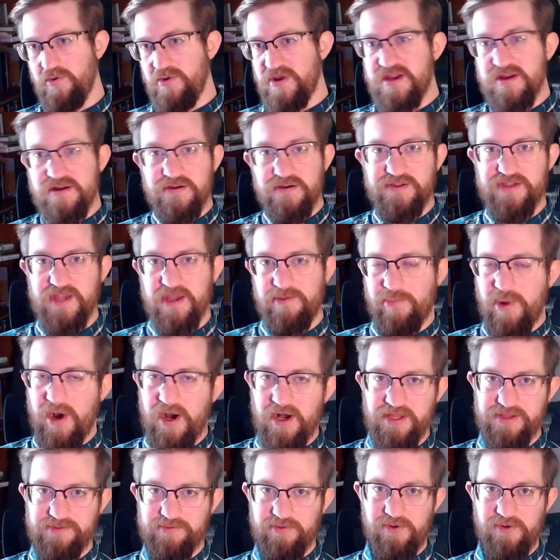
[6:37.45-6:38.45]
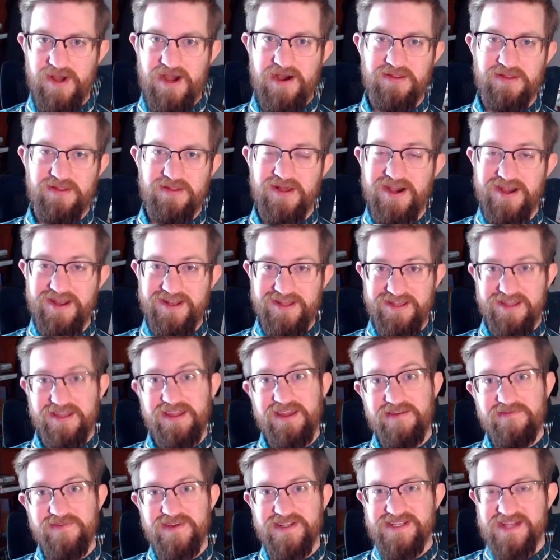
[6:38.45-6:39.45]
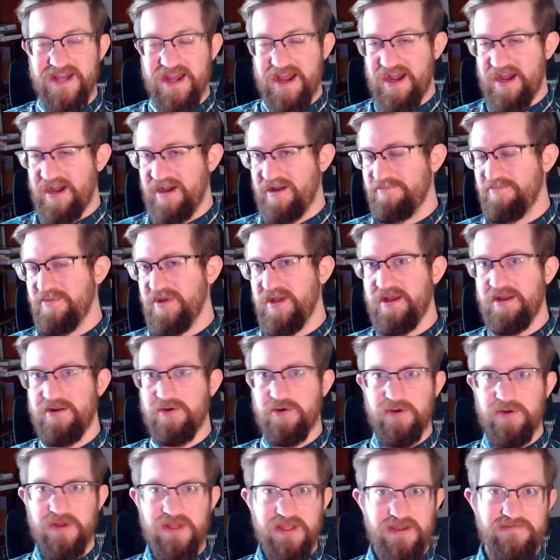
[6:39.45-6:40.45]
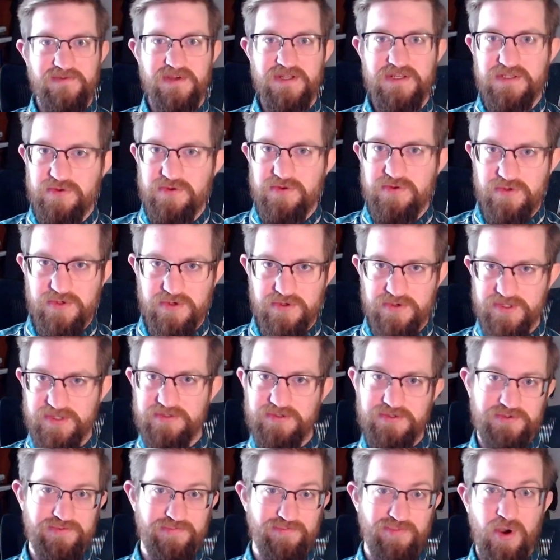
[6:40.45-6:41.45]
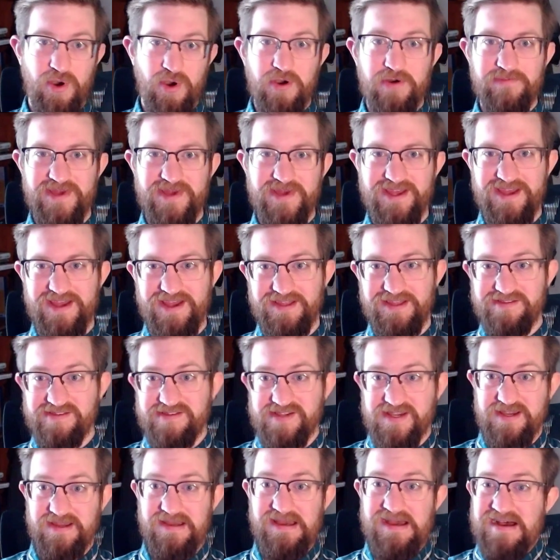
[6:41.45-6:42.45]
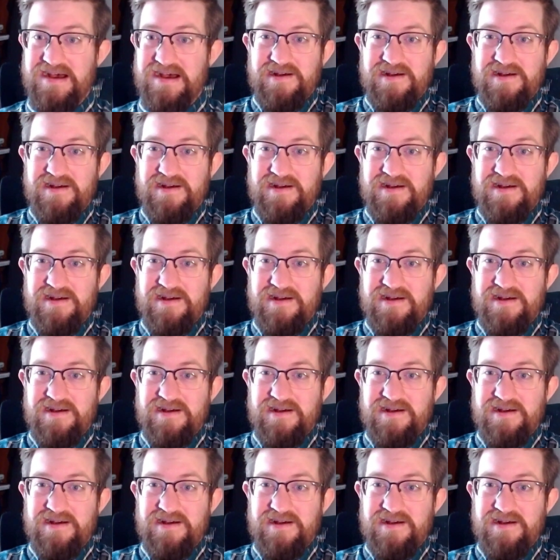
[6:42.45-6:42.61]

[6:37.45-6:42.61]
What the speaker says: here's a possible outline, and give it to admin or give it to your department head and say,